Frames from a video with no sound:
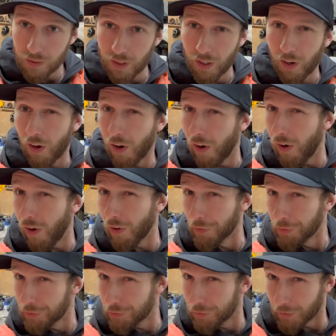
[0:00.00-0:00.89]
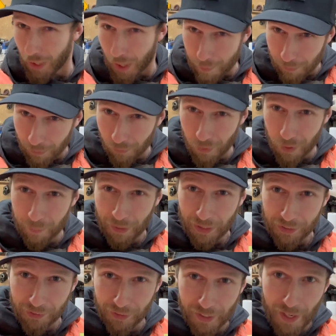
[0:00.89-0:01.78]
Oh crap, I wore my
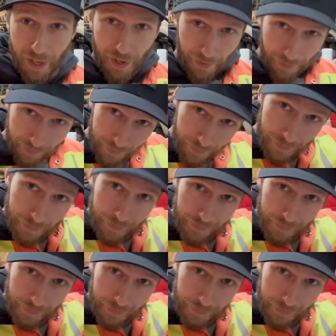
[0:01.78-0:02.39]
good hat.